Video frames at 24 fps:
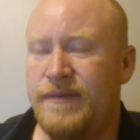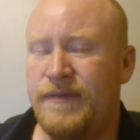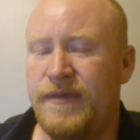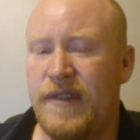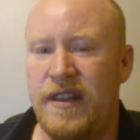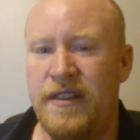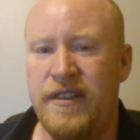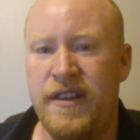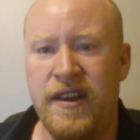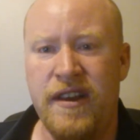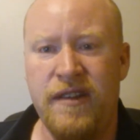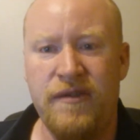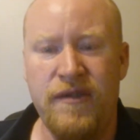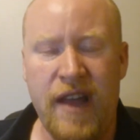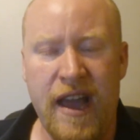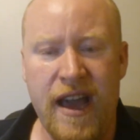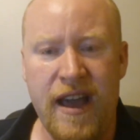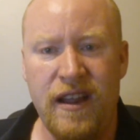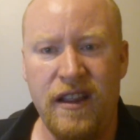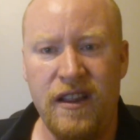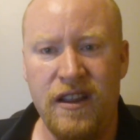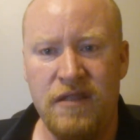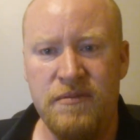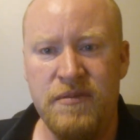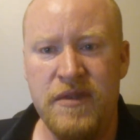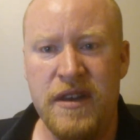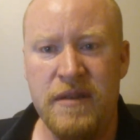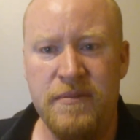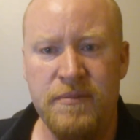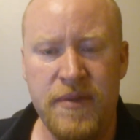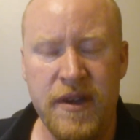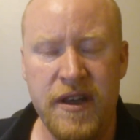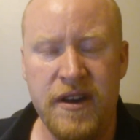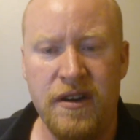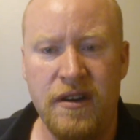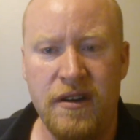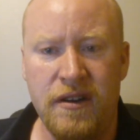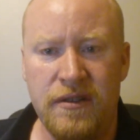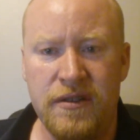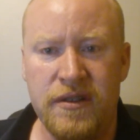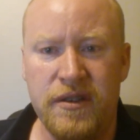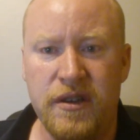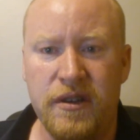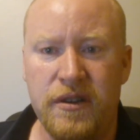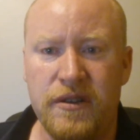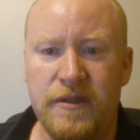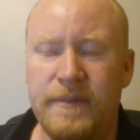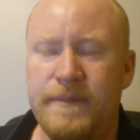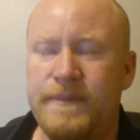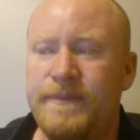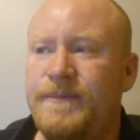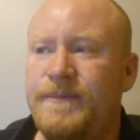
And then it had a little bit of bitter also.